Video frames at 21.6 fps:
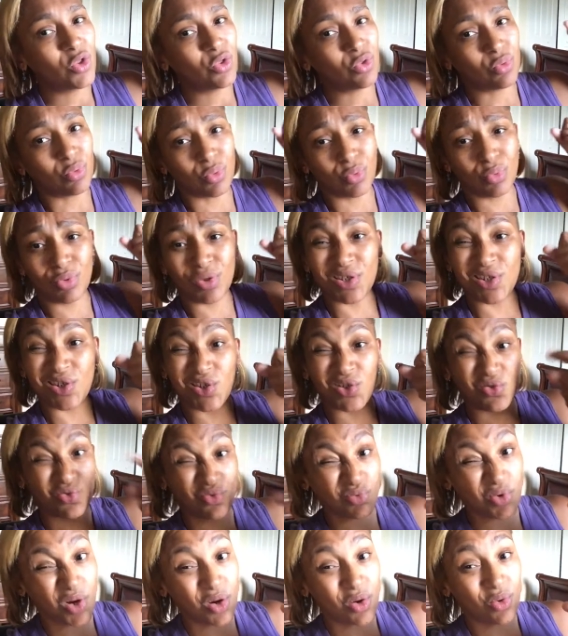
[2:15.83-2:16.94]
through the
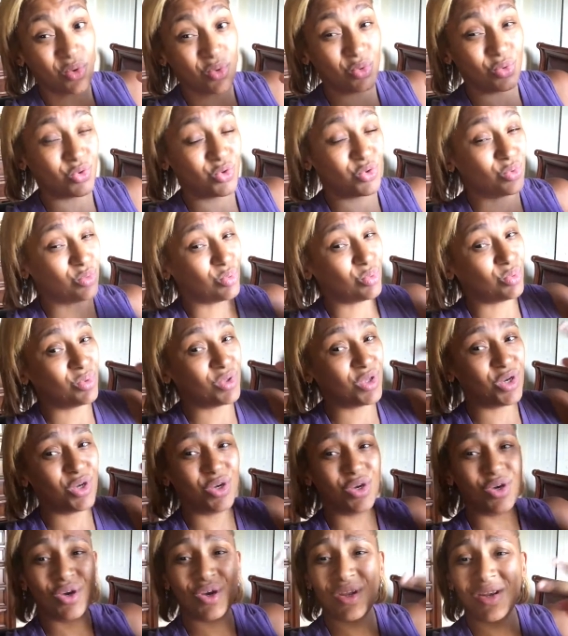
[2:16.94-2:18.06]
struggles, through the
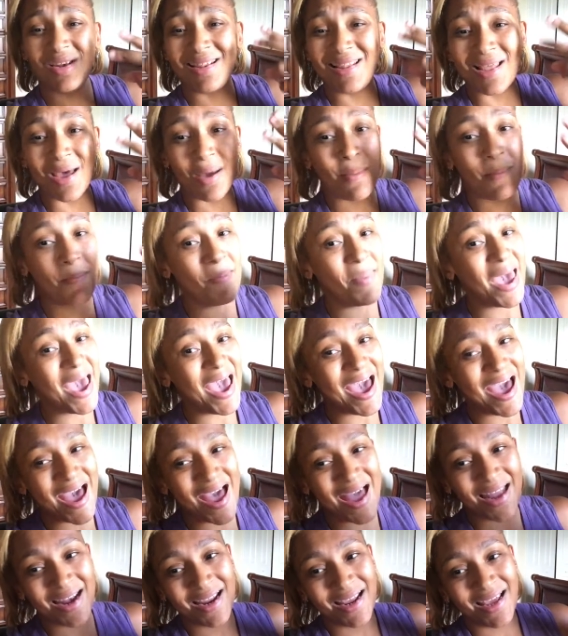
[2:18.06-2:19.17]
good, the
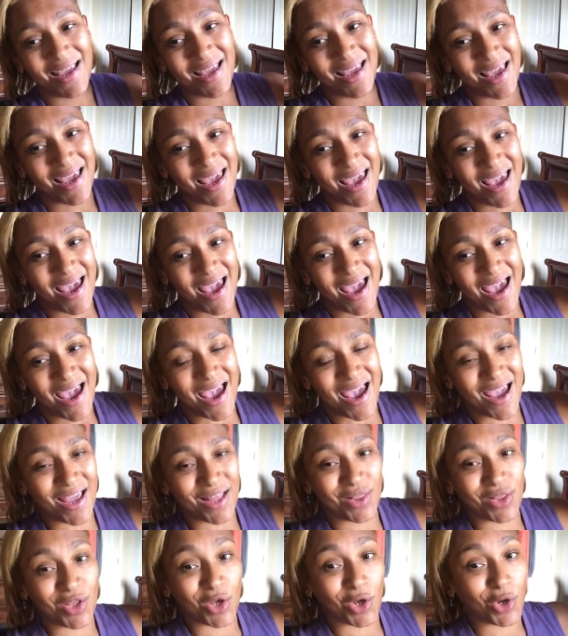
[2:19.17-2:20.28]
bad,
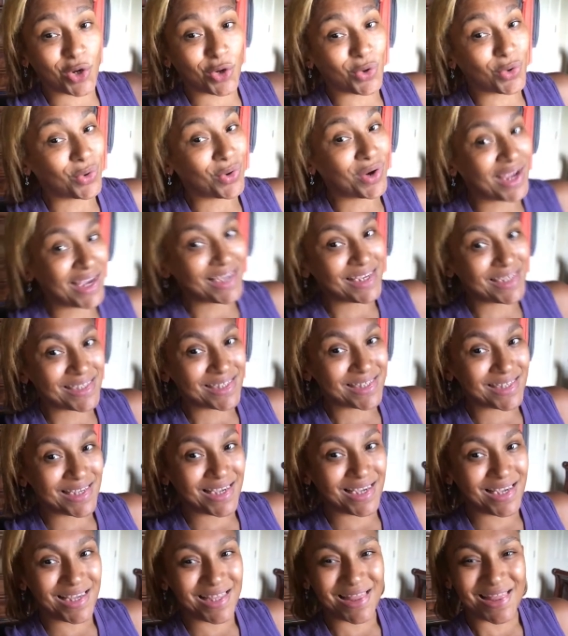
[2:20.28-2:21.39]
and the
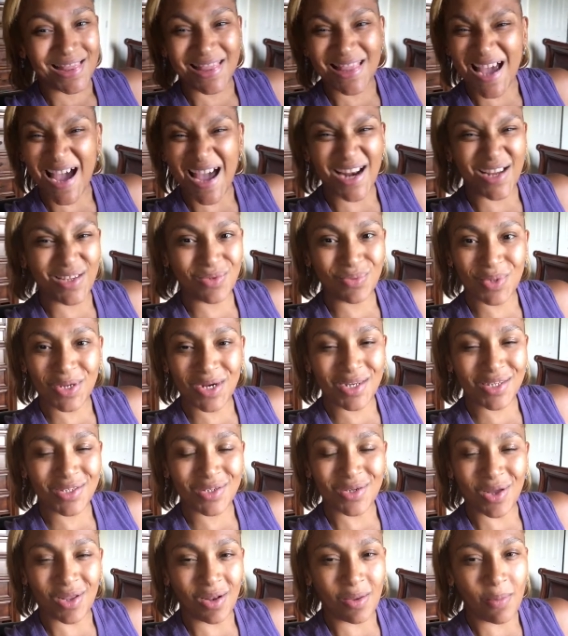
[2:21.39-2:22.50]
crazy. That is what
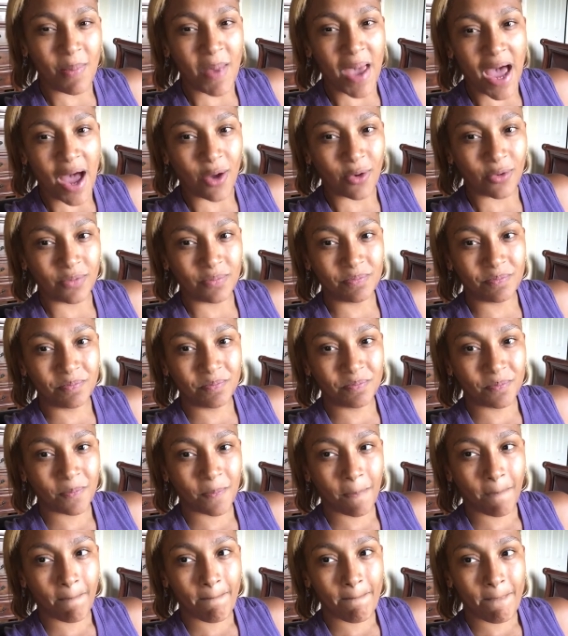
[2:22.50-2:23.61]
it's all about.
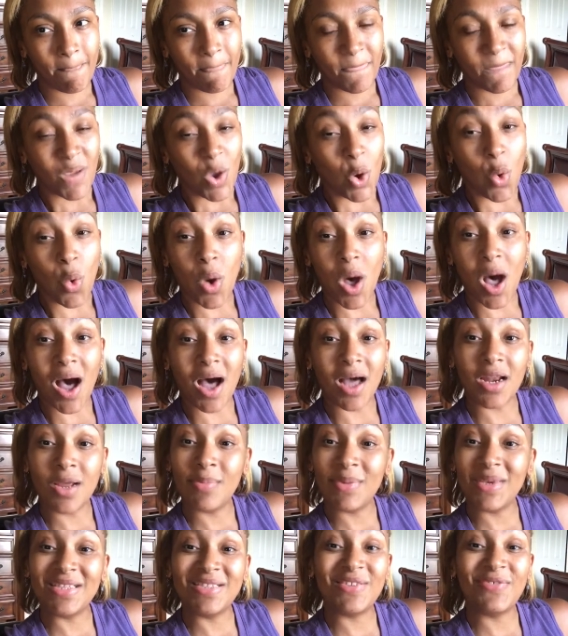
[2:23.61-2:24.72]
Ohana
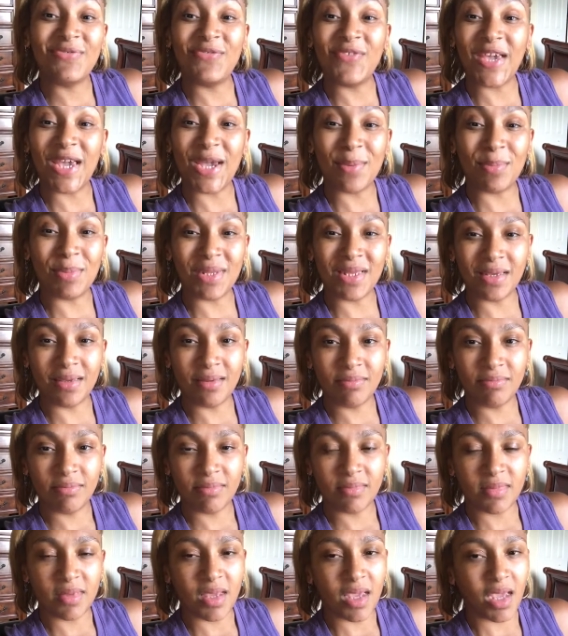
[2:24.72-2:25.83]
means family.
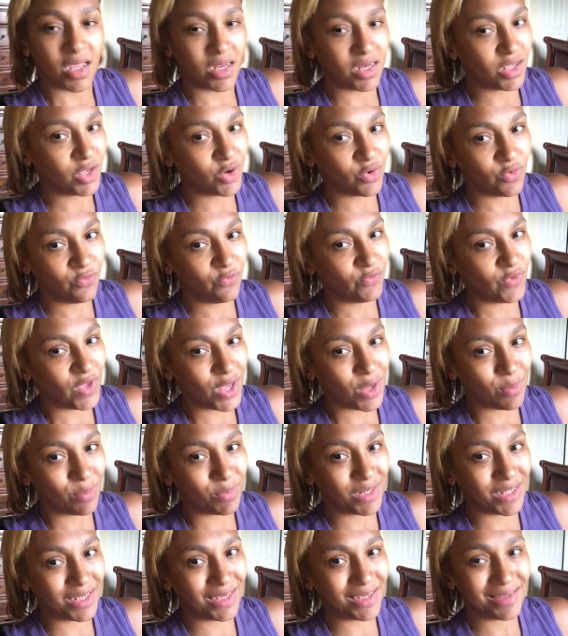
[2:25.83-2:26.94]
And here,
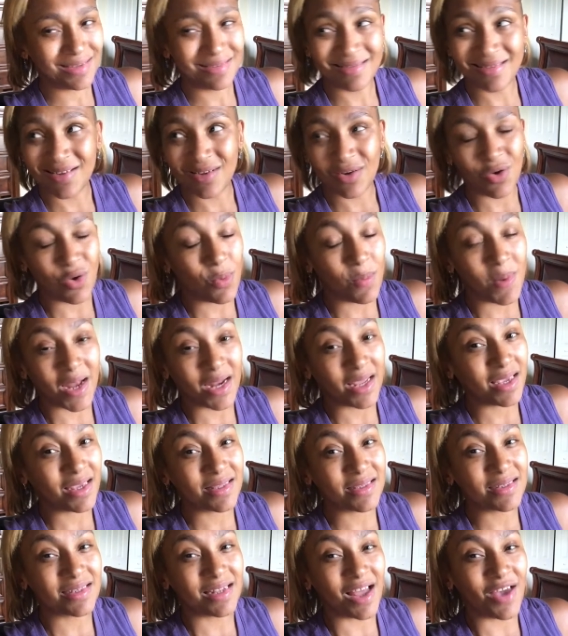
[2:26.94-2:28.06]
family, nobody
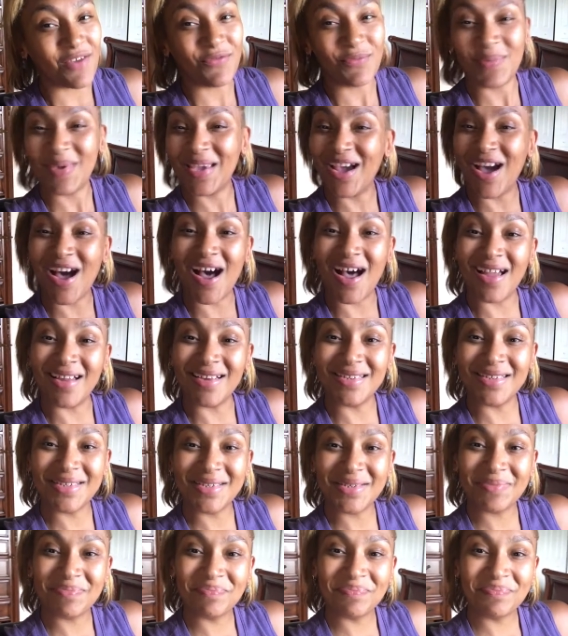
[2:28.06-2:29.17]
gets left behind.